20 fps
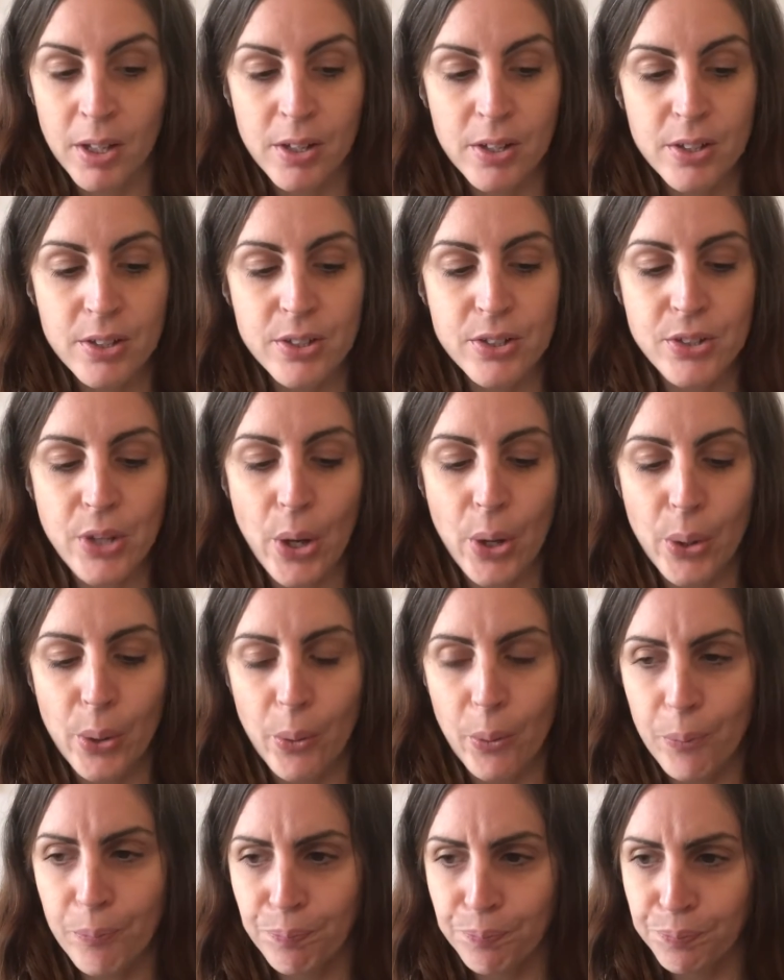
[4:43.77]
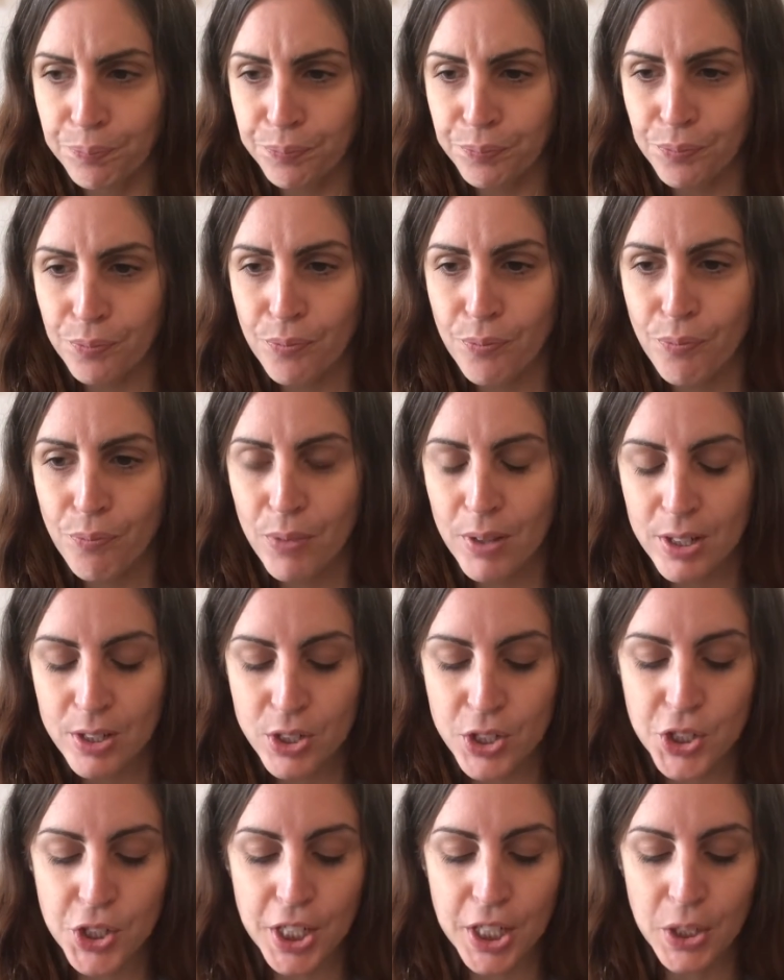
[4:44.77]
So
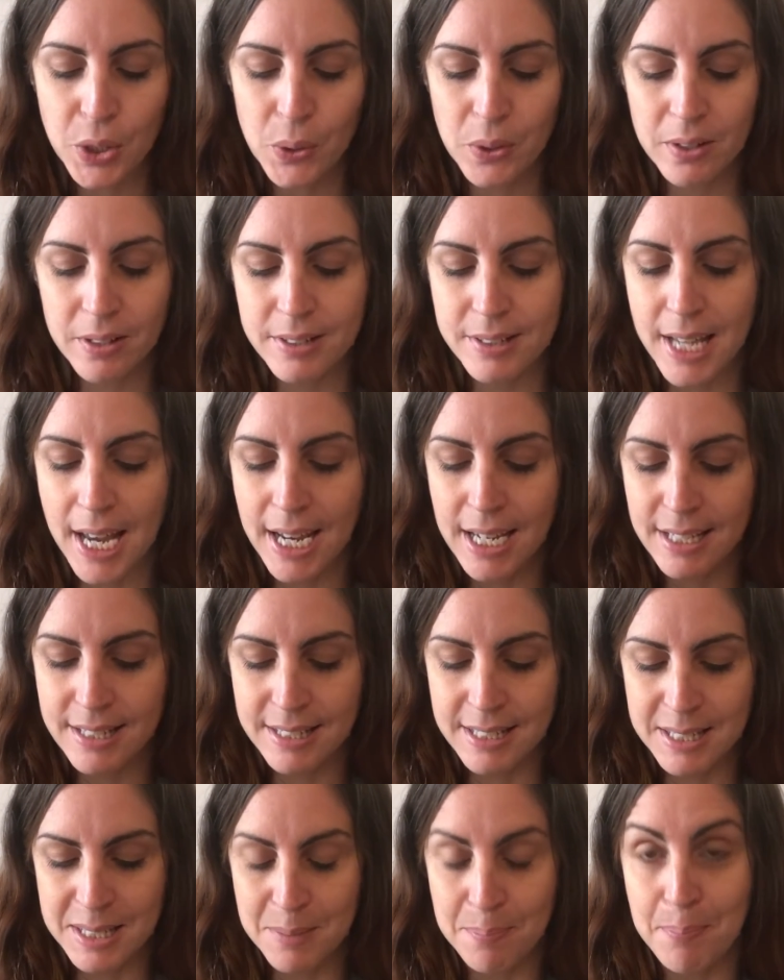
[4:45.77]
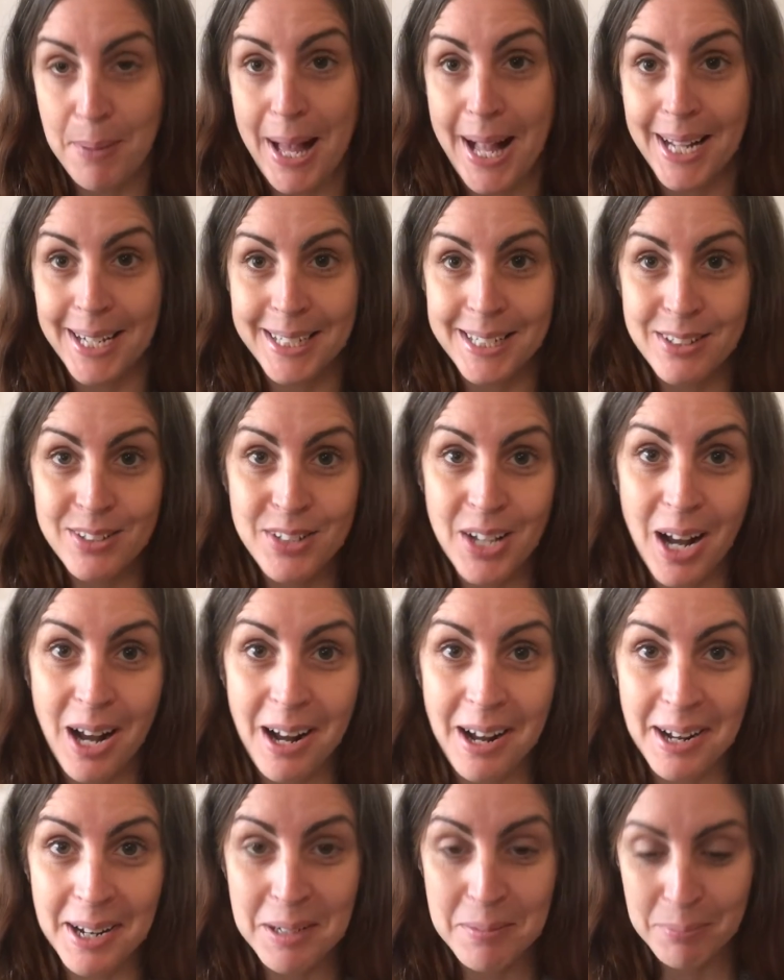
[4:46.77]
she takes us back in
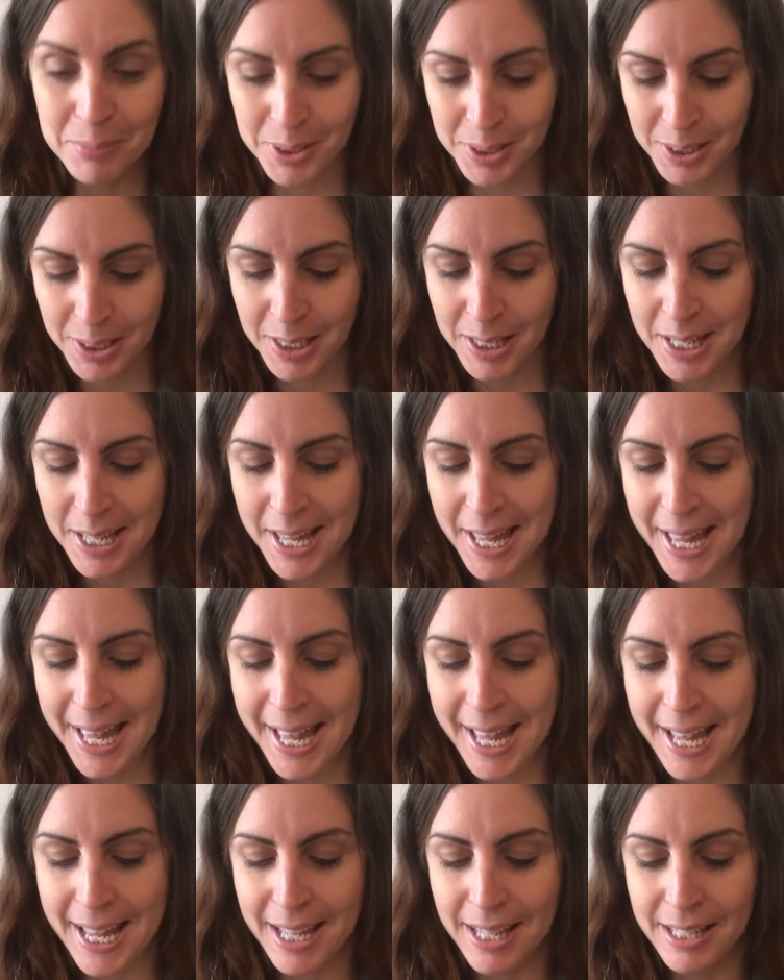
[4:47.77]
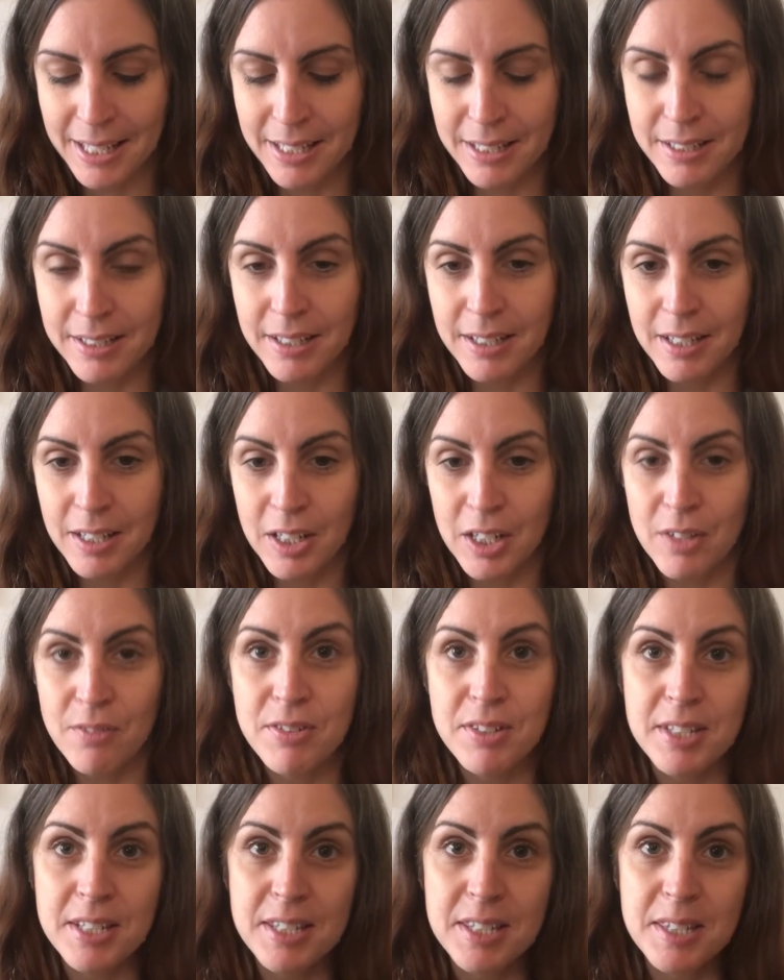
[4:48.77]
time and
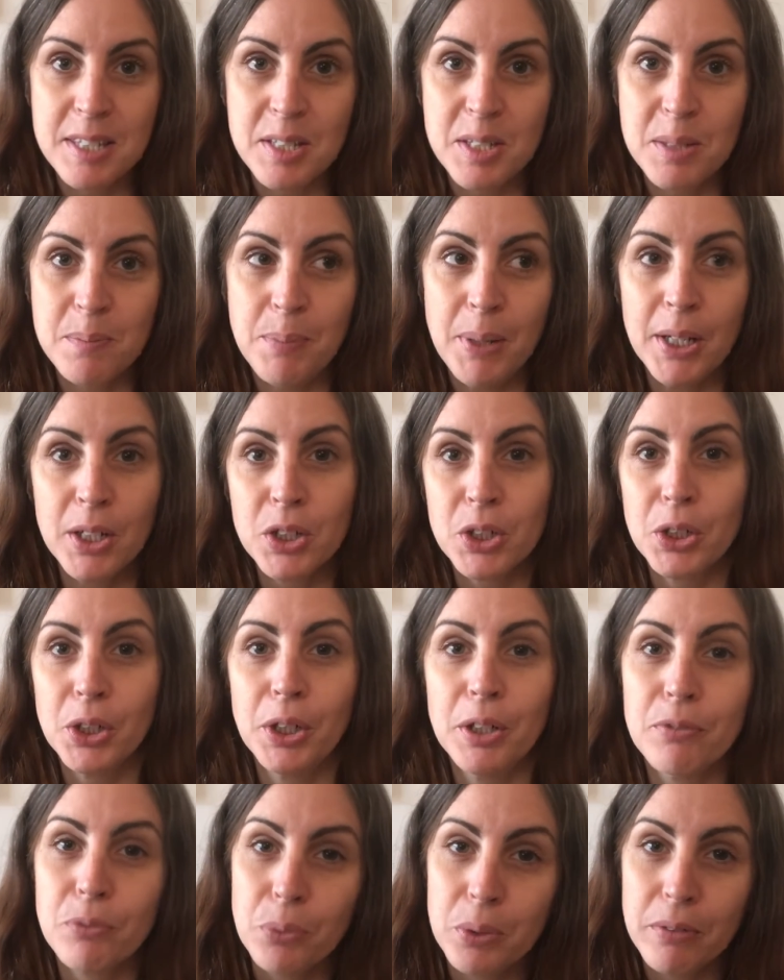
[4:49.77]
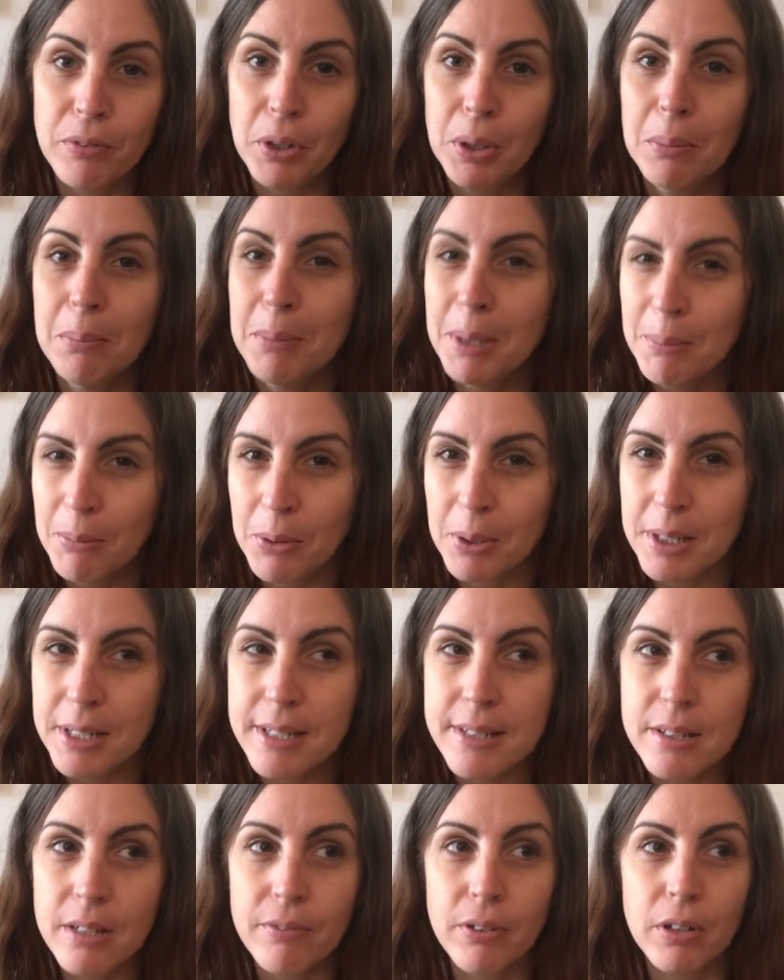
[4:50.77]
gives us this picture of one of her
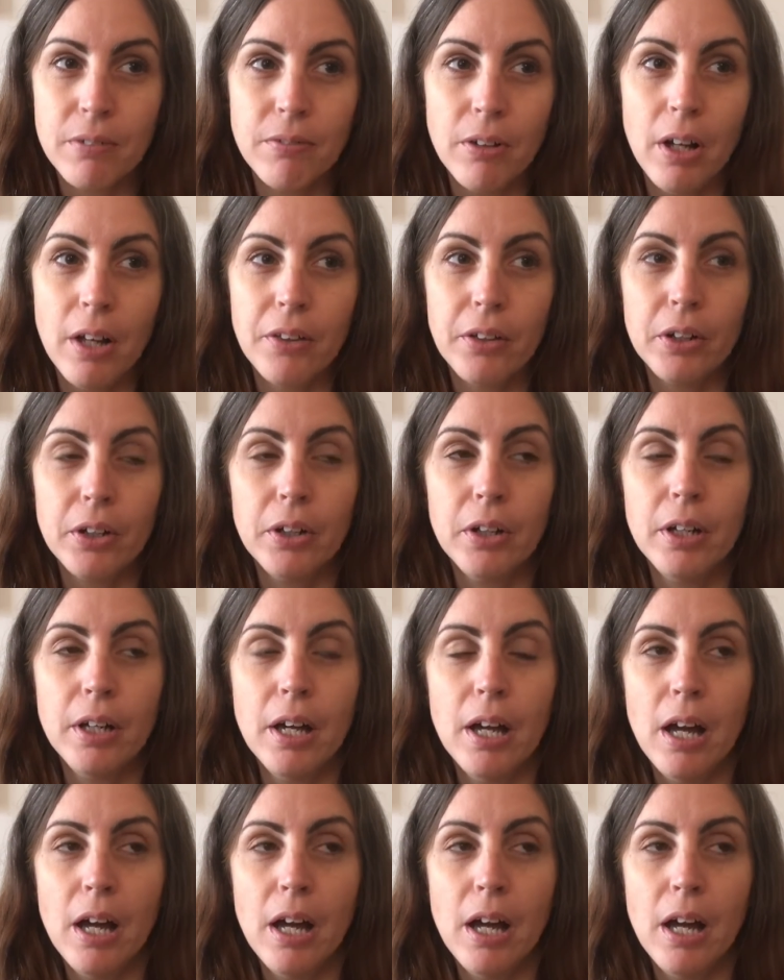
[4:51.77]
memories of her father.